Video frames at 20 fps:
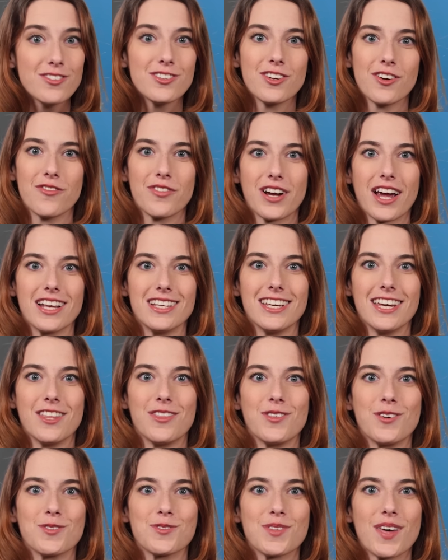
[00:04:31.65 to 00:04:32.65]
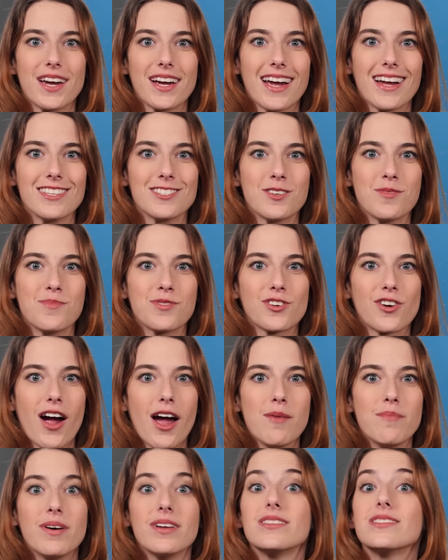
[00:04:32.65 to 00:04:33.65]
Don't forget to hit those like and
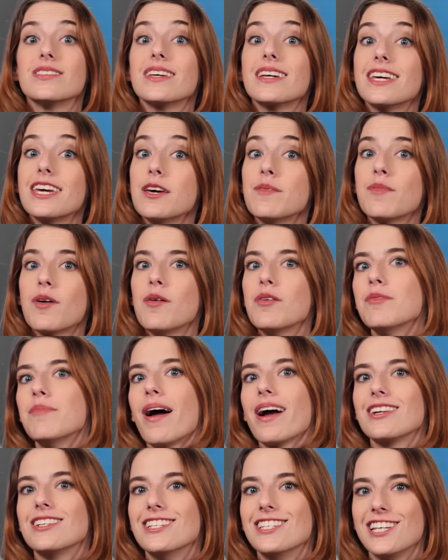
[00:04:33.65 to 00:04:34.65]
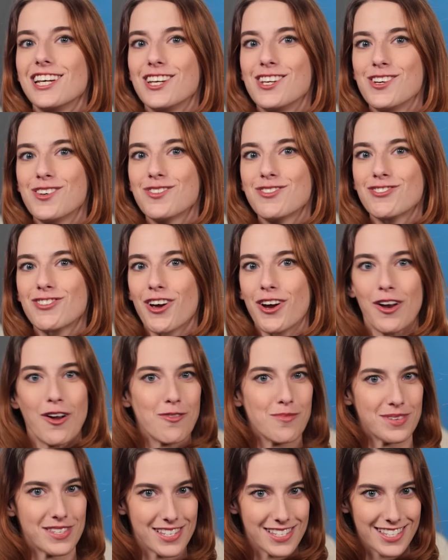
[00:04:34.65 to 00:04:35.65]
subscribe buttons and keep coming back to DNews so you don't
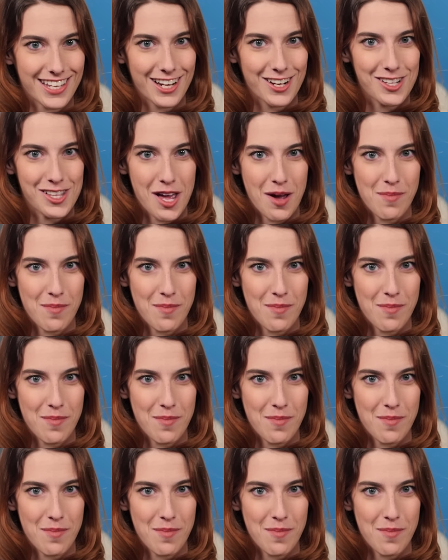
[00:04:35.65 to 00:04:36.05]
miss a single